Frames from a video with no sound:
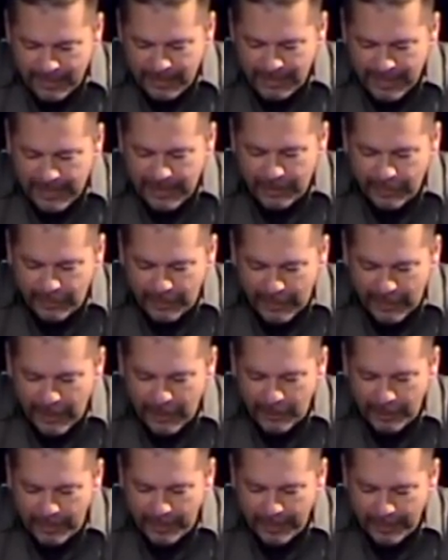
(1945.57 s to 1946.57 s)
Thank you for
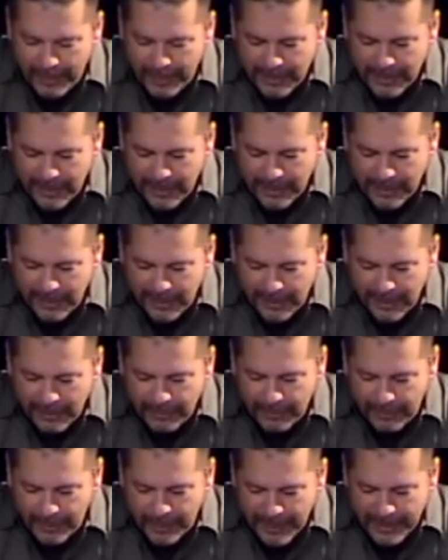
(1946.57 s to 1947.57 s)
helping me see the need
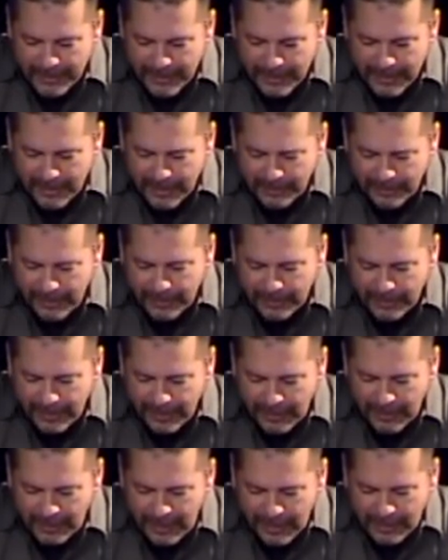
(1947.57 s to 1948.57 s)
for my Savior
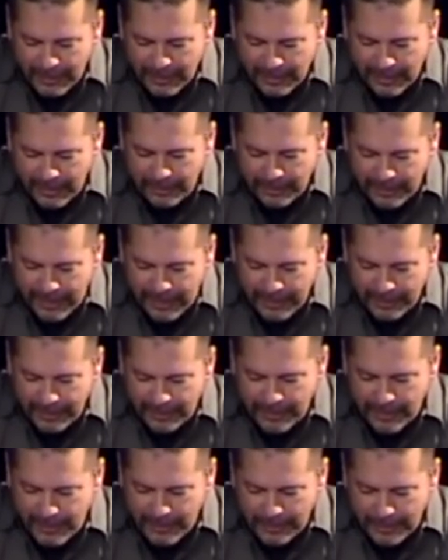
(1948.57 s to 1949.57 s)
that, that you've
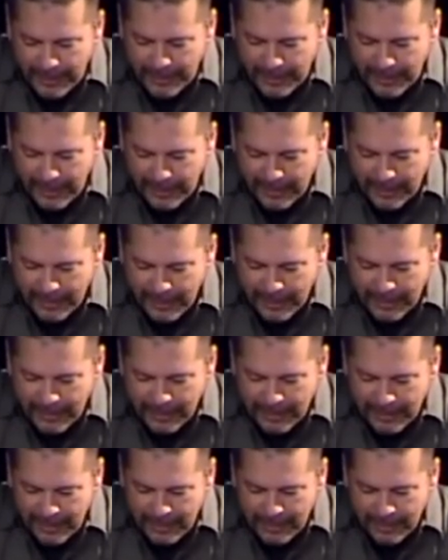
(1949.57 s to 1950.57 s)
given to me.
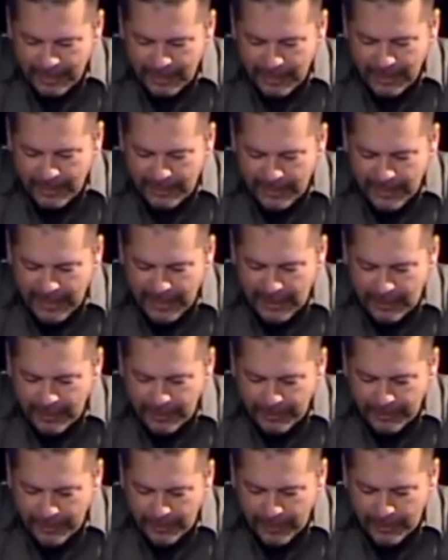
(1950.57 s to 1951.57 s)
Father, thank
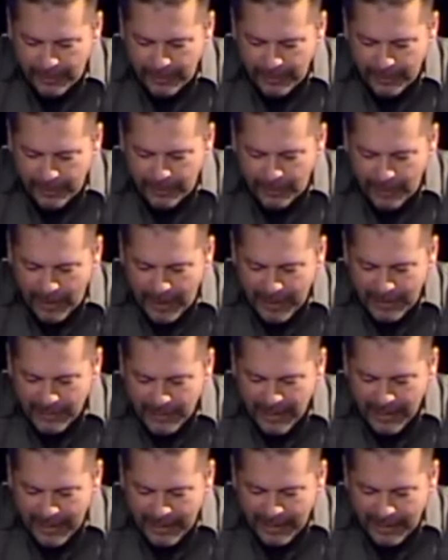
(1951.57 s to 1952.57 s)
you for your
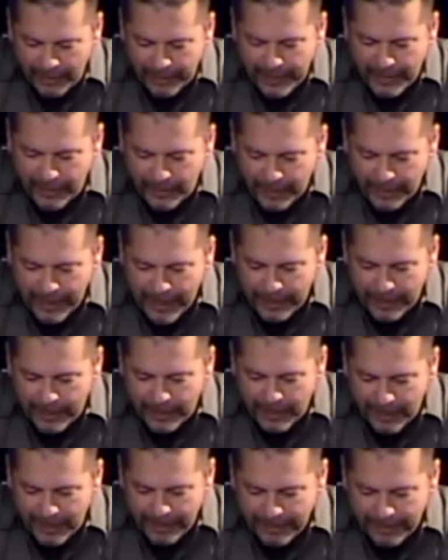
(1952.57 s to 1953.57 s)
grace. Help me to
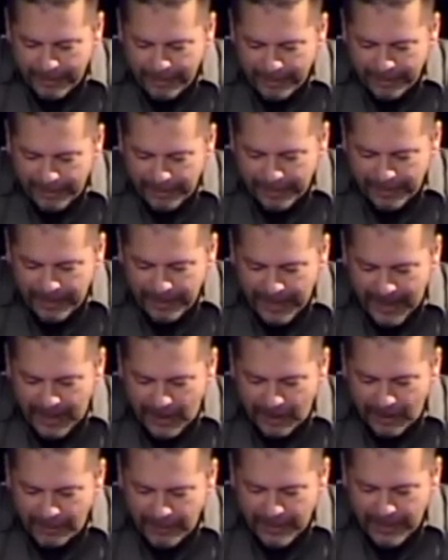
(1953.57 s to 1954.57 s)
remember that
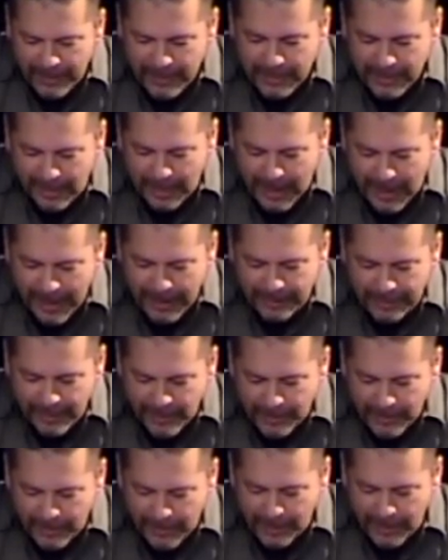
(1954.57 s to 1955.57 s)
all of this life,
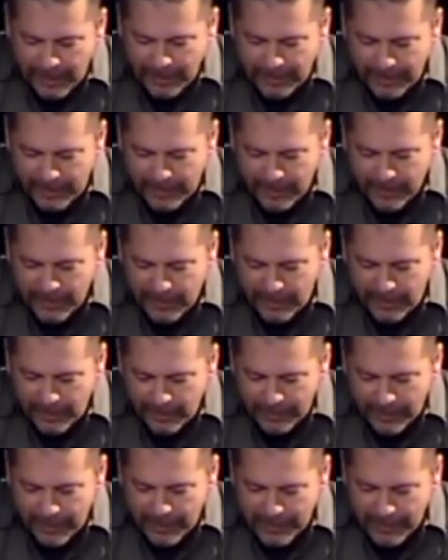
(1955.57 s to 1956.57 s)
this earth, this
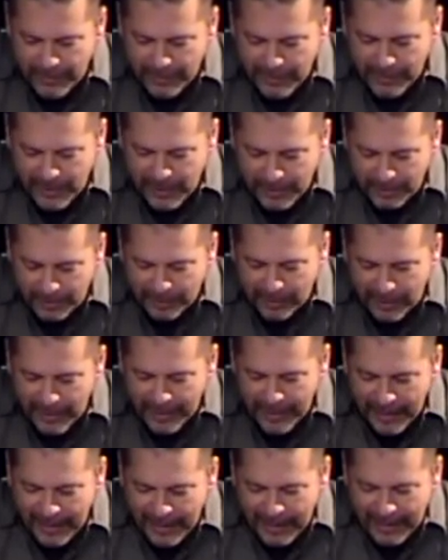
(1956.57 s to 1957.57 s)
universe is
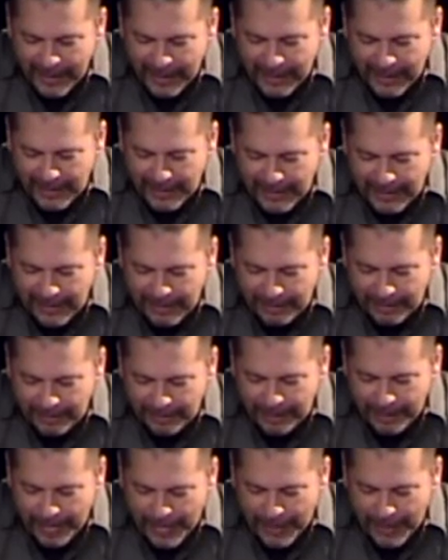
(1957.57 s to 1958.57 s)
temporary, and that
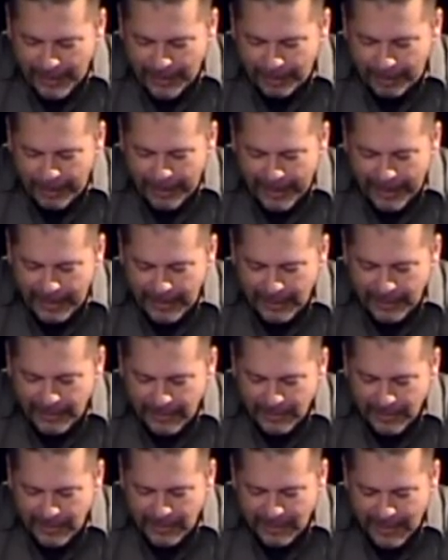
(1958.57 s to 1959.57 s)
the pain
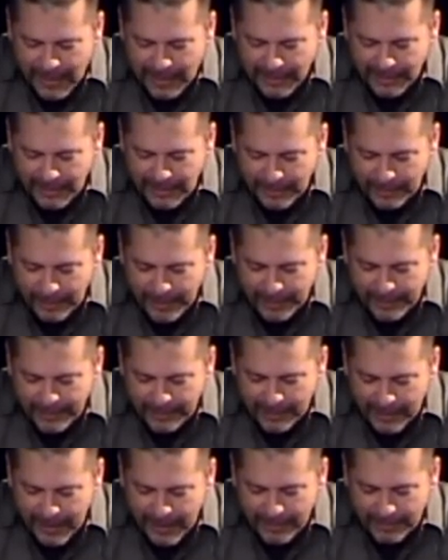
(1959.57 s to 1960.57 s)
is not going to be
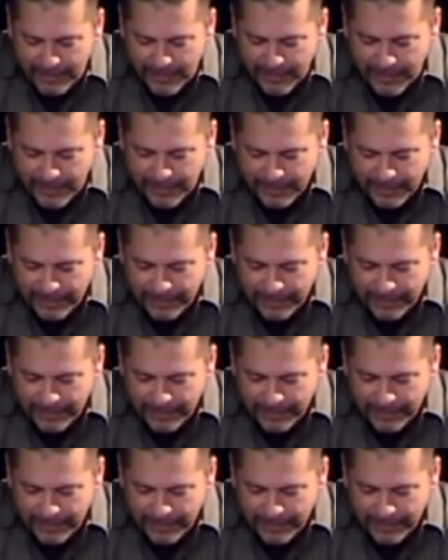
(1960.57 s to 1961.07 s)
forever.